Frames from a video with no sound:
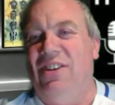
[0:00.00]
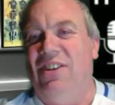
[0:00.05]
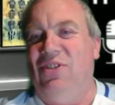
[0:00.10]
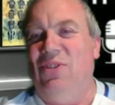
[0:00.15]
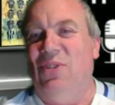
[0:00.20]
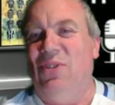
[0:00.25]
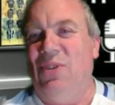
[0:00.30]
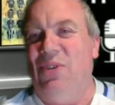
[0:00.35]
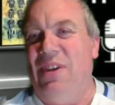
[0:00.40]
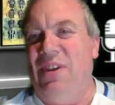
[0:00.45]

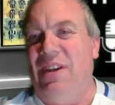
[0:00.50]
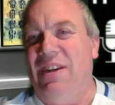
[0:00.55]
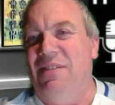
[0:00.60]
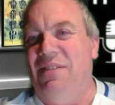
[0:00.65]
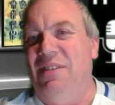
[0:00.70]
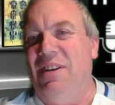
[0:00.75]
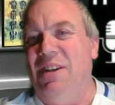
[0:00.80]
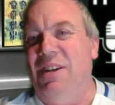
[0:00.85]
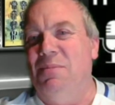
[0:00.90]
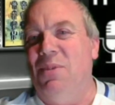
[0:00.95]
Joe. Thank you
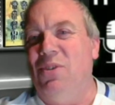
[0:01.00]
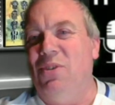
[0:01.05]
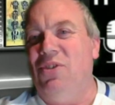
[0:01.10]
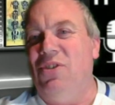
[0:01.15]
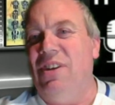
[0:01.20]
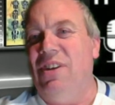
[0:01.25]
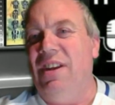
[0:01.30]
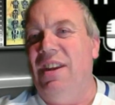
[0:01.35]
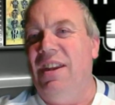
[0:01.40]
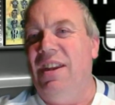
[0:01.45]
very
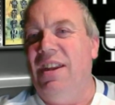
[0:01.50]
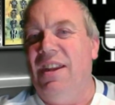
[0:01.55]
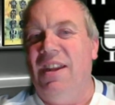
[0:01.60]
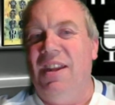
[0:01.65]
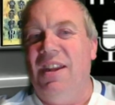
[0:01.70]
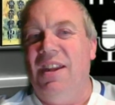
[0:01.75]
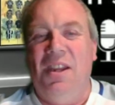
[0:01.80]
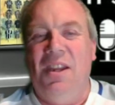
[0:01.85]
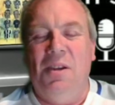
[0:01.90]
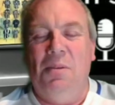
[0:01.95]
much.
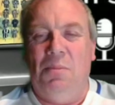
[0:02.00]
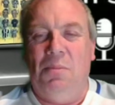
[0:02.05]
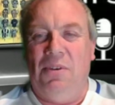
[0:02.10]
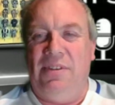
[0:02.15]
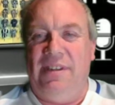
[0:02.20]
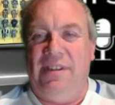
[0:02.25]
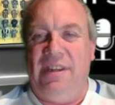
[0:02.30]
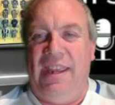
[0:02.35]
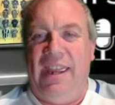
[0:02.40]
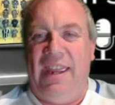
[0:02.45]

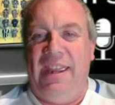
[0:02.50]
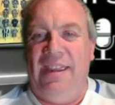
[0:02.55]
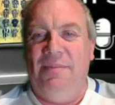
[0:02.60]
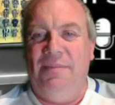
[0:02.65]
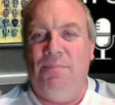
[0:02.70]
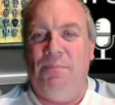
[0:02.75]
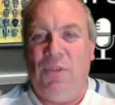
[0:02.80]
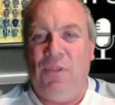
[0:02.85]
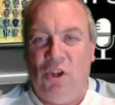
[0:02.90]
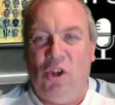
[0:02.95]
But
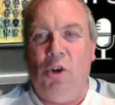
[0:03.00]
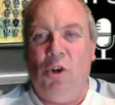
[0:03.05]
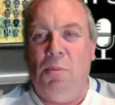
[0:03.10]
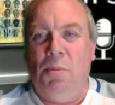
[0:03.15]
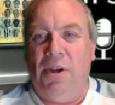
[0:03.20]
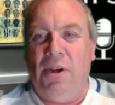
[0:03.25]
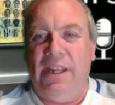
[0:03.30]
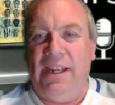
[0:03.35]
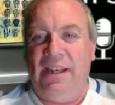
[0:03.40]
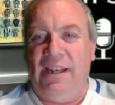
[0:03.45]
come
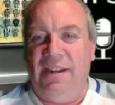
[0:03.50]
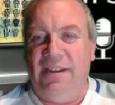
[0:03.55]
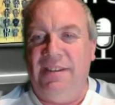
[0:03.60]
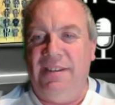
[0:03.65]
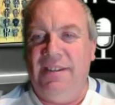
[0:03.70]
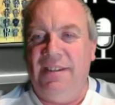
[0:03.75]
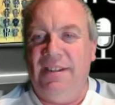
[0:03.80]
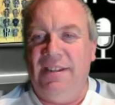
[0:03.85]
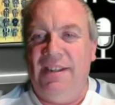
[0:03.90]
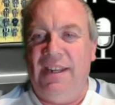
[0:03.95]
on,
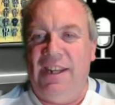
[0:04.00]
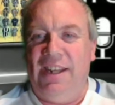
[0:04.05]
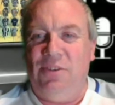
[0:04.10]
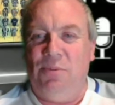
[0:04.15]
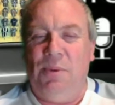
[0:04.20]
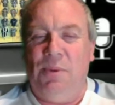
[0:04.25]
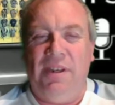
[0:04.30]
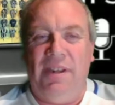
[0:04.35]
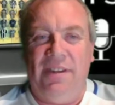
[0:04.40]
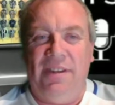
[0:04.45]
England. Let's
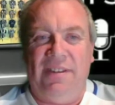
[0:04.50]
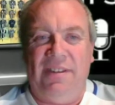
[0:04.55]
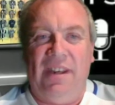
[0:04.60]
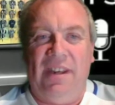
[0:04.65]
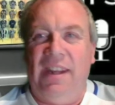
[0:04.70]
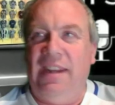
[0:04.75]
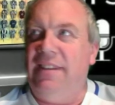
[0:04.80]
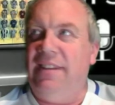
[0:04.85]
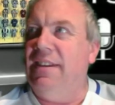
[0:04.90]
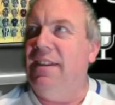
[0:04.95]
win this
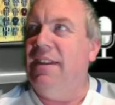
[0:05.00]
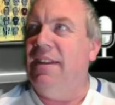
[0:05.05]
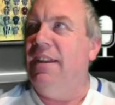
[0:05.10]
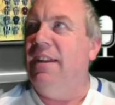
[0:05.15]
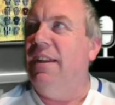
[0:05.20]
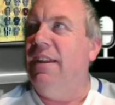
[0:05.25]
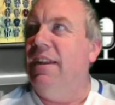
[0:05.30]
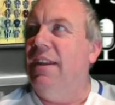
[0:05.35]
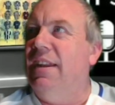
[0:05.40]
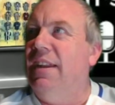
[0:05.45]
tonight.
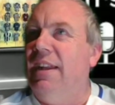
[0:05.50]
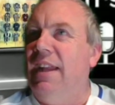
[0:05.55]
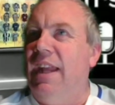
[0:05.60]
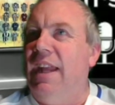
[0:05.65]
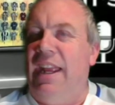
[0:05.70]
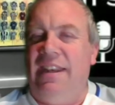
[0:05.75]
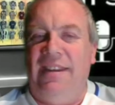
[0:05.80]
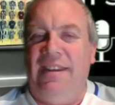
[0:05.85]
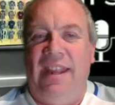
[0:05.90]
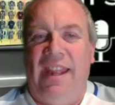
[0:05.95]

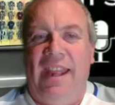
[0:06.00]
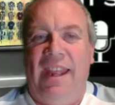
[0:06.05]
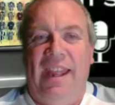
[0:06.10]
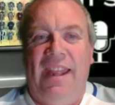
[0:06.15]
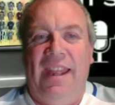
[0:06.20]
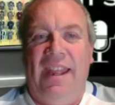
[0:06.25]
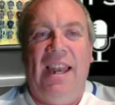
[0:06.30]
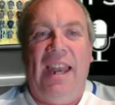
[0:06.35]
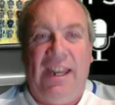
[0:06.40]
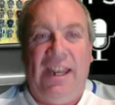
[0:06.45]
And
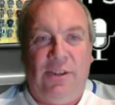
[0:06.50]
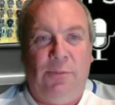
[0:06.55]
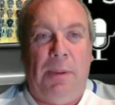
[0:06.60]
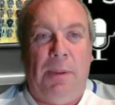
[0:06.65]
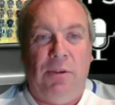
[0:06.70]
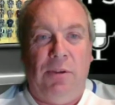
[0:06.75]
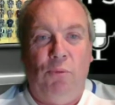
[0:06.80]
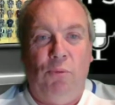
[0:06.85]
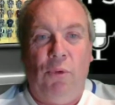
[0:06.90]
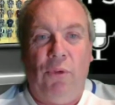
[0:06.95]
let's
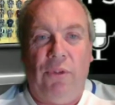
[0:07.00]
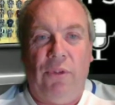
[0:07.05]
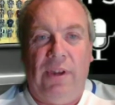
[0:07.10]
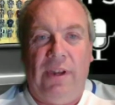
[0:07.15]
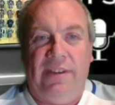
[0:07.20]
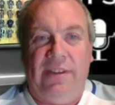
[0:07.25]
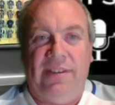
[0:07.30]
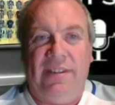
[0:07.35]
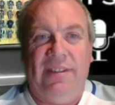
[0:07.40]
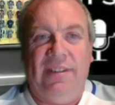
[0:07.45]
be
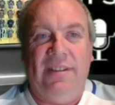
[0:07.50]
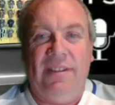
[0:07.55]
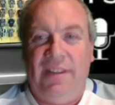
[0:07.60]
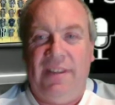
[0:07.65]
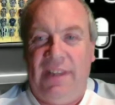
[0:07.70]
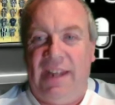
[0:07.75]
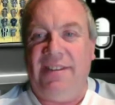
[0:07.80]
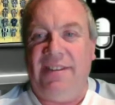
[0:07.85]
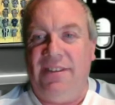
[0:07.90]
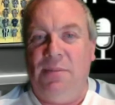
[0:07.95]
ruthless.
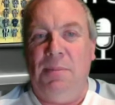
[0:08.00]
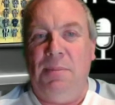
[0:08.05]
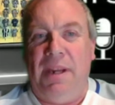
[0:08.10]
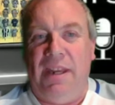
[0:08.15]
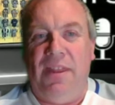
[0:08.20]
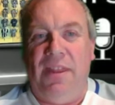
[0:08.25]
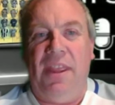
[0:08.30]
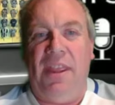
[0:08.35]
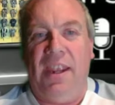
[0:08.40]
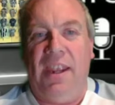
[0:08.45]
That's the
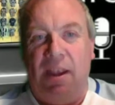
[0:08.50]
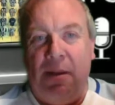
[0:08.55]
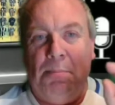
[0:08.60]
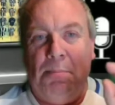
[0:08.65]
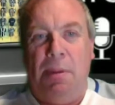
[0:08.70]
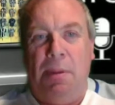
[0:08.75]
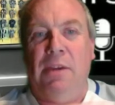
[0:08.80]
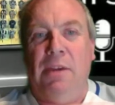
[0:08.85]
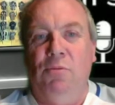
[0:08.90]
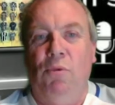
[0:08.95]
main thing.
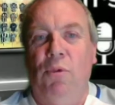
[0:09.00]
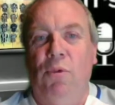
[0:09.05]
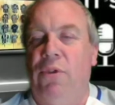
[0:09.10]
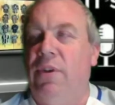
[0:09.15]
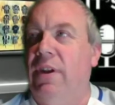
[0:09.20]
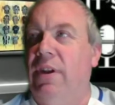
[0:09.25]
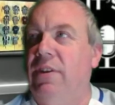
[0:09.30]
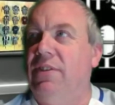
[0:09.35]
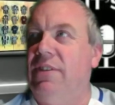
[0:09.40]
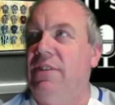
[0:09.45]
Be
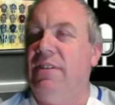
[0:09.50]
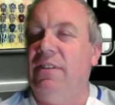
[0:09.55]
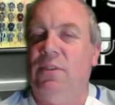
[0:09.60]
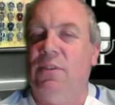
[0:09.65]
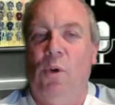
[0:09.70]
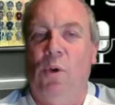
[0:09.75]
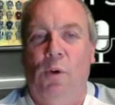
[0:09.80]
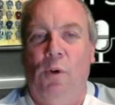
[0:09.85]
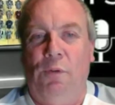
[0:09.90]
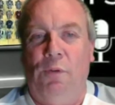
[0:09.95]
ruthless.
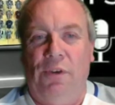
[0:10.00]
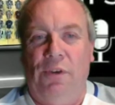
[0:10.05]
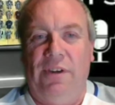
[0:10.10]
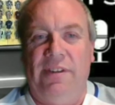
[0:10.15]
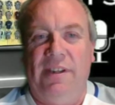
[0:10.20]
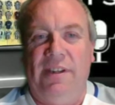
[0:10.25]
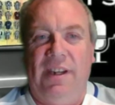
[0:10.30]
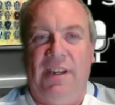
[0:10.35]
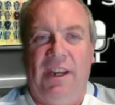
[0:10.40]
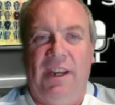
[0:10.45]
Go for
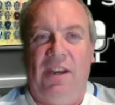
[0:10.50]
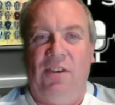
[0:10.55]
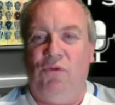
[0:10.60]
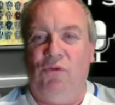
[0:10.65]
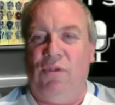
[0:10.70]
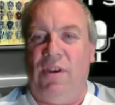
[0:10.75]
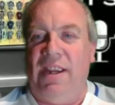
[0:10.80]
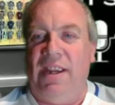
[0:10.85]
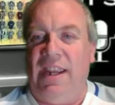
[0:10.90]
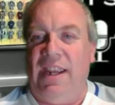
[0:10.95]
it and
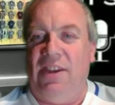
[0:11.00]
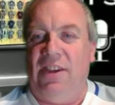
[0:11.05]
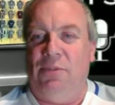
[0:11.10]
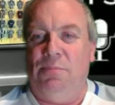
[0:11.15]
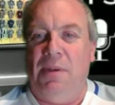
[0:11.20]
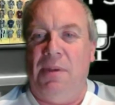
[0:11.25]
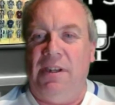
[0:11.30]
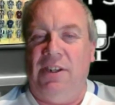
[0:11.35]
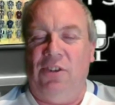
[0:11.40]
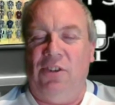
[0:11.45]
try and get as
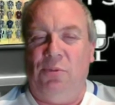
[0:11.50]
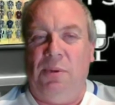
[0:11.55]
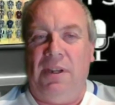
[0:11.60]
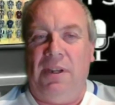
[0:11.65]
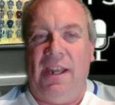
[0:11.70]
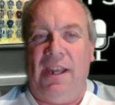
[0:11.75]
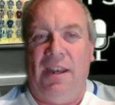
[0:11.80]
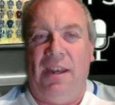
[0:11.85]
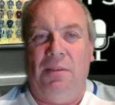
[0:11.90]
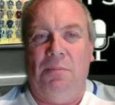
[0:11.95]
many as we
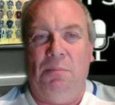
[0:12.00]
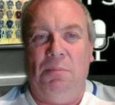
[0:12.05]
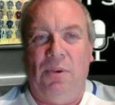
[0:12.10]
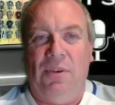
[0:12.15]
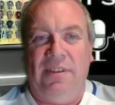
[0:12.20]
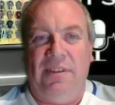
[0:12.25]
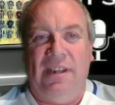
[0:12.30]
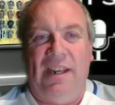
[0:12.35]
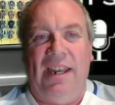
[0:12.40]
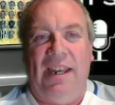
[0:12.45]
can. But
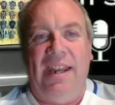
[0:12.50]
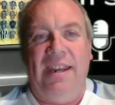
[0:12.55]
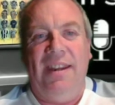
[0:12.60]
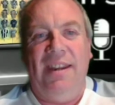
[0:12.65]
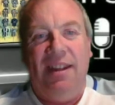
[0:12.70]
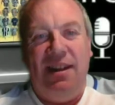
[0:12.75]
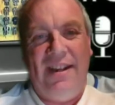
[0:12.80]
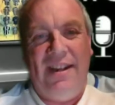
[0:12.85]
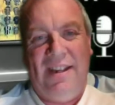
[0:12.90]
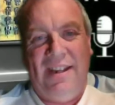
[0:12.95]
until then,
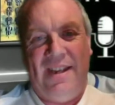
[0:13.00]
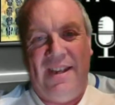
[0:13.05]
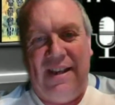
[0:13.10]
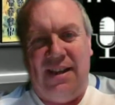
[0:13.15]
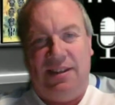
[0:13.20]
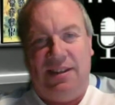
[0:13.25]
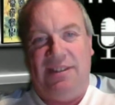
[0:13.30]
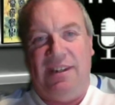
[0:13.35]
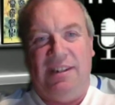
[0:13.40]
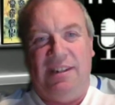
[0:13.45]

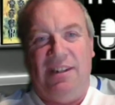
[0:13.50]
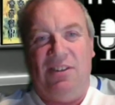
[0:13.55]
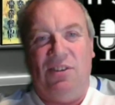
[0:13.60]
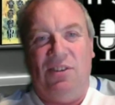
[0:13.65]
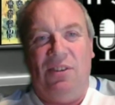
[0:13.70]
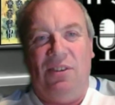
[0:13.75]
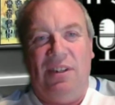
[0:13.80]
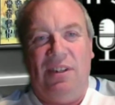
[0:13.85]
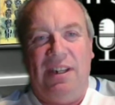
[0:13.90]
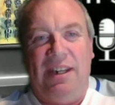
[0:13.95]
I'll see you
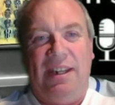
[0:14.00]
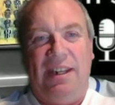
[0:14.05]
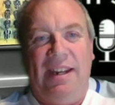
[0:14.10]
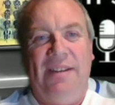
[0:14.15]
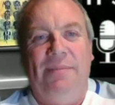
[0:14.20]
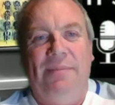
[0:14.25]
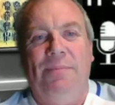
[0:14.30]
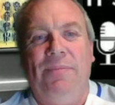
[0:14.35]
all later.